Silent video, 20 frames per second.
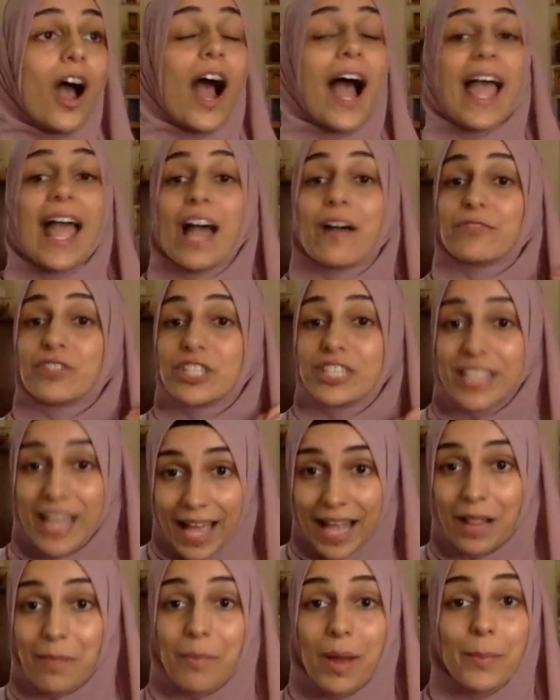I have to
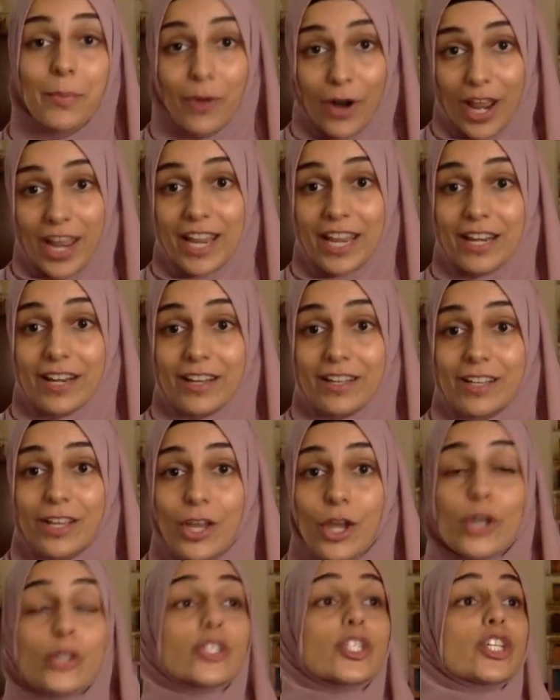tell my brain
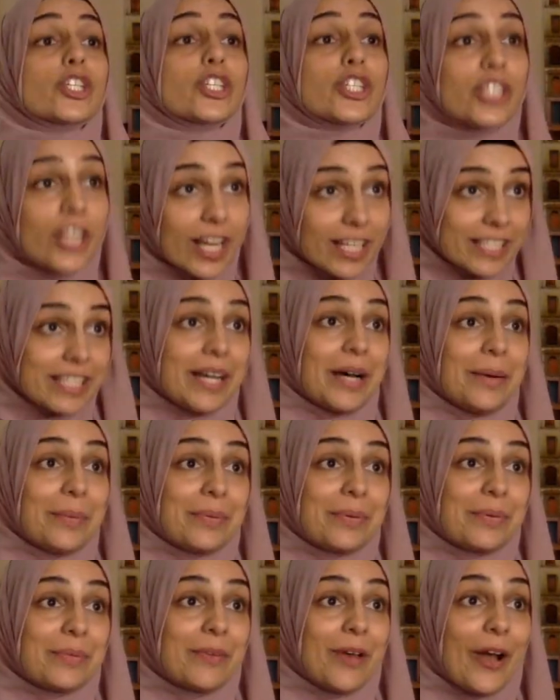to shut
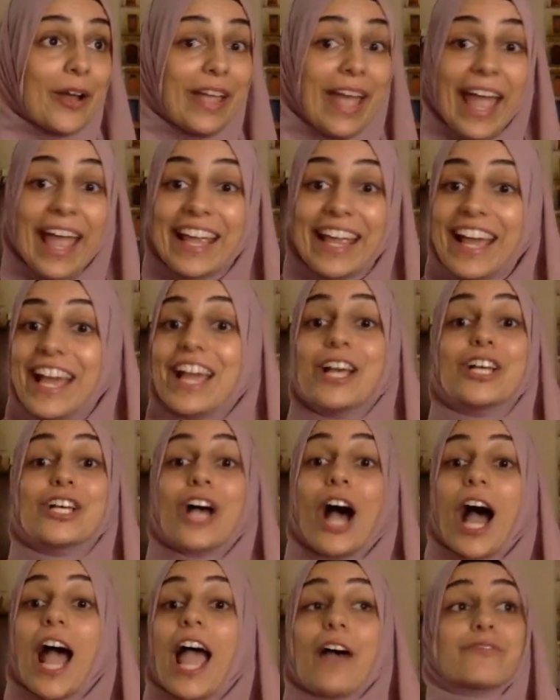up, okay?
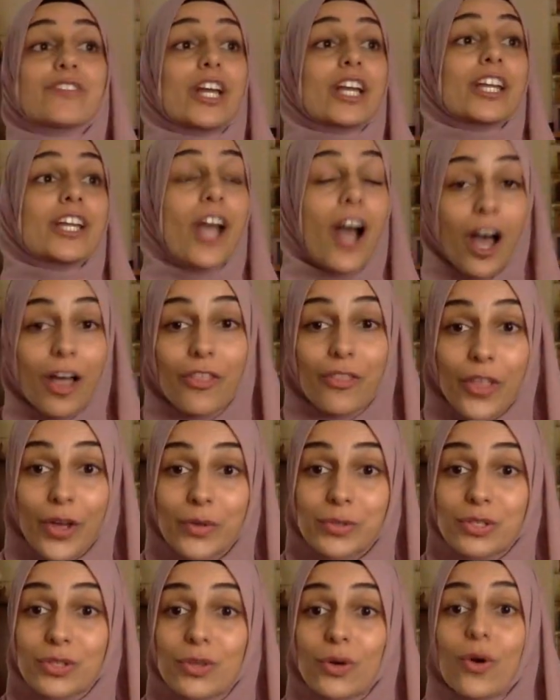I have to cut
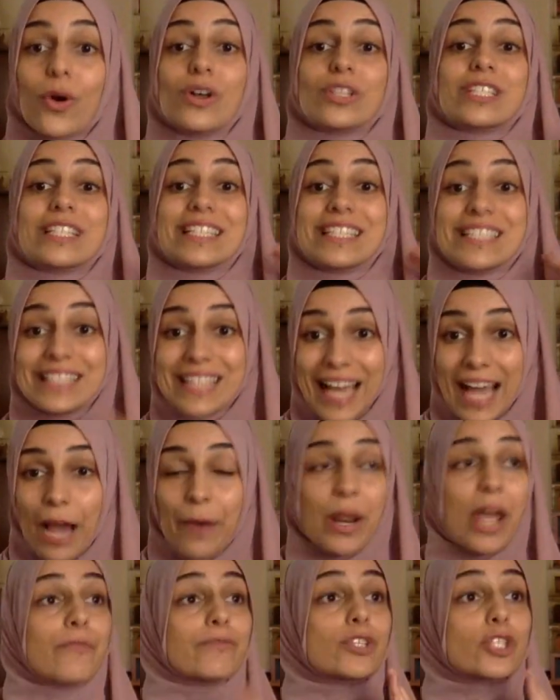those thoughts
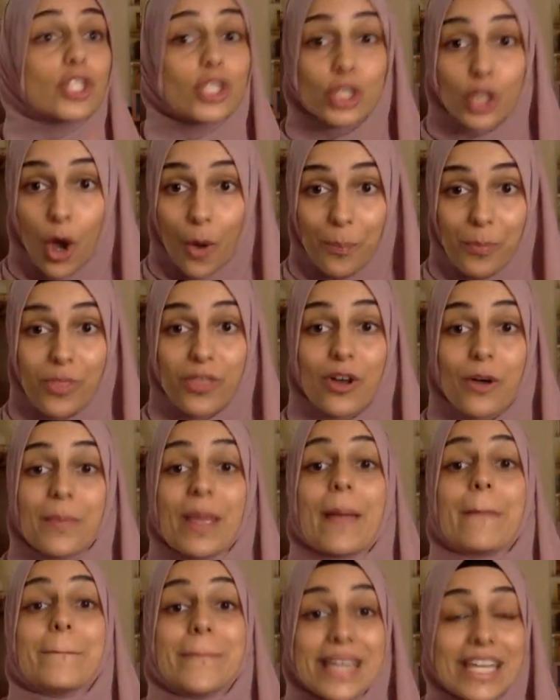down. I have to stop them
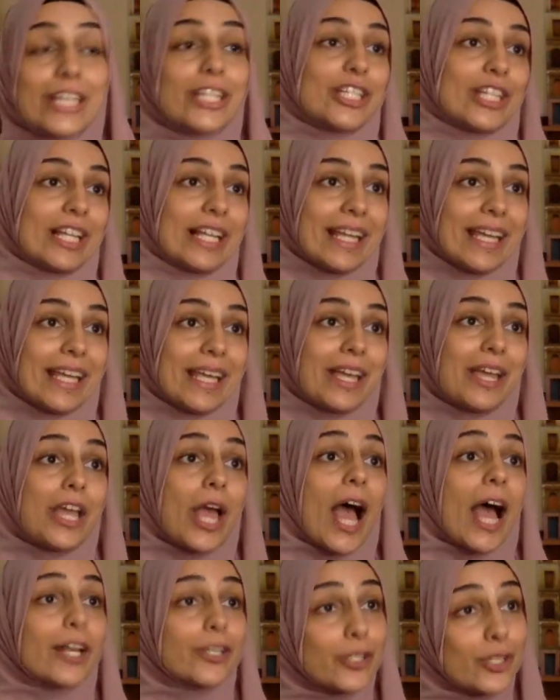immediately.
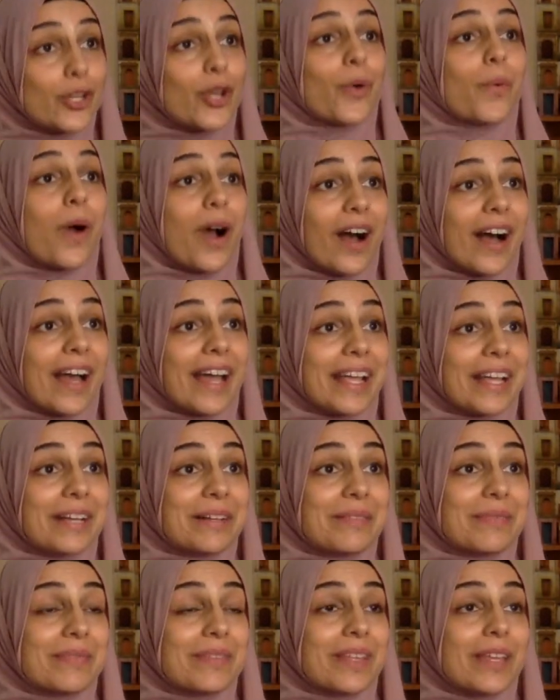And you know why?
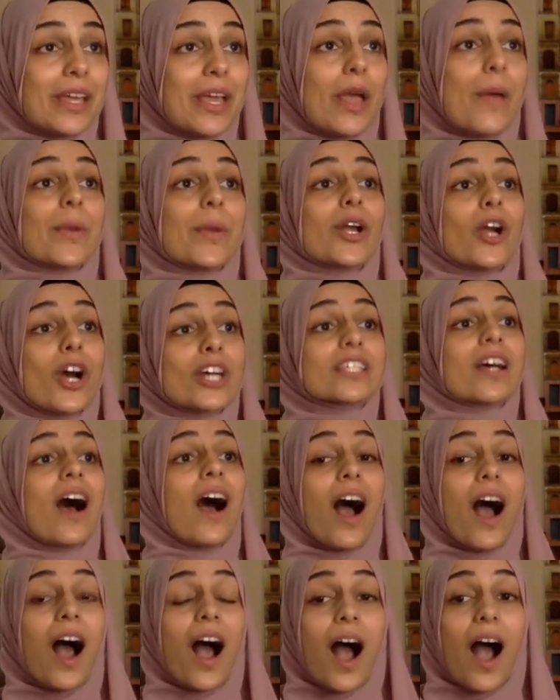Because
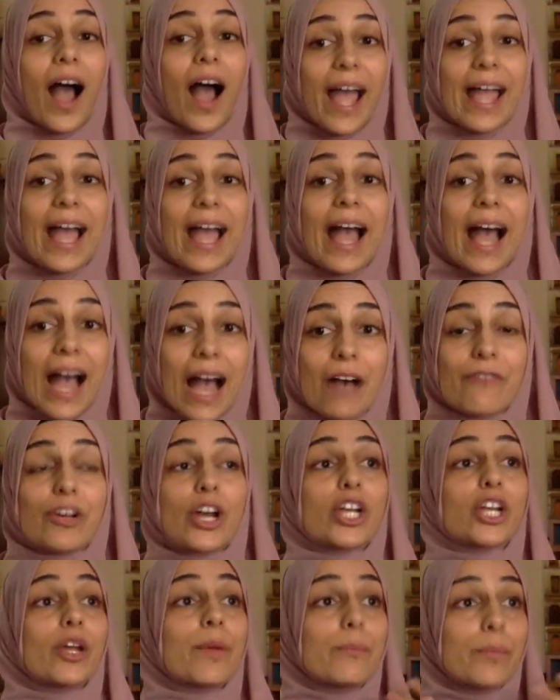I have
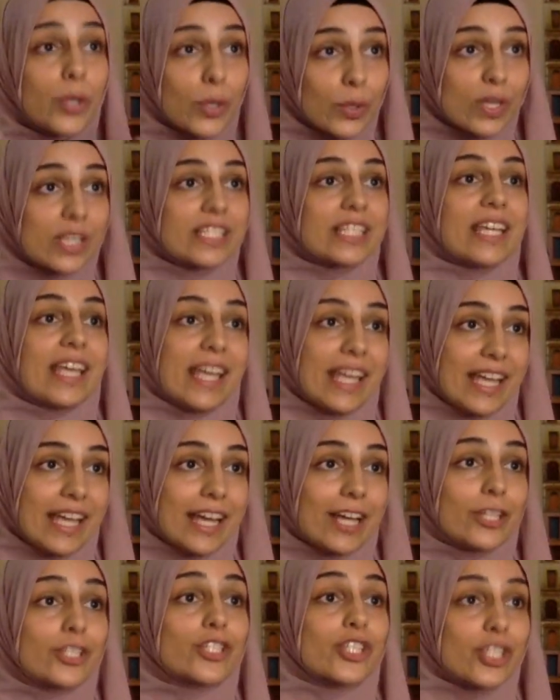a community
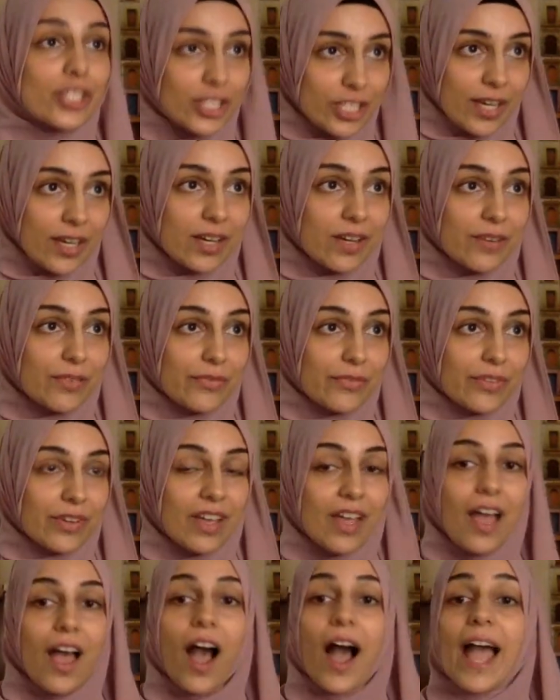here to serve.
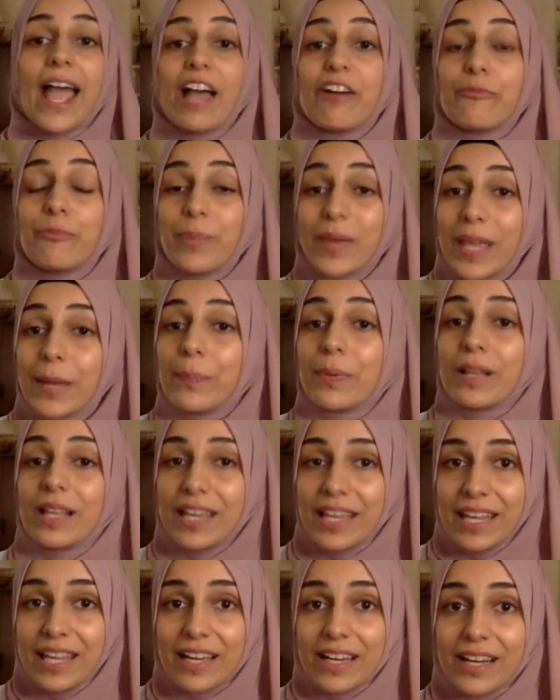I have people
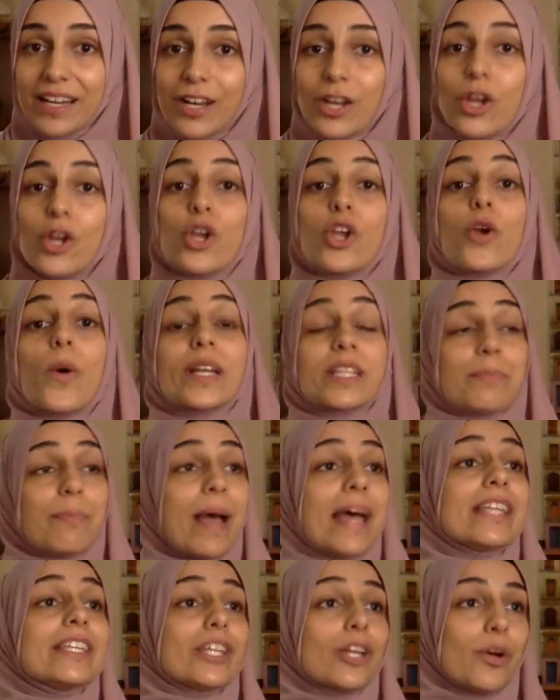here who are
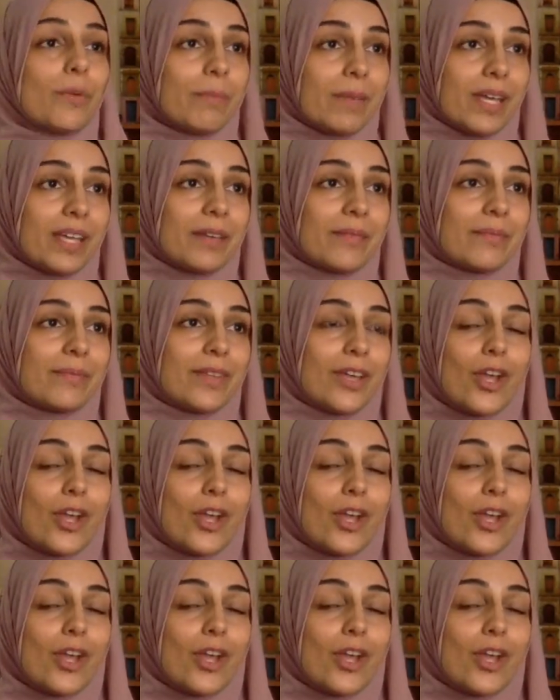depending on me,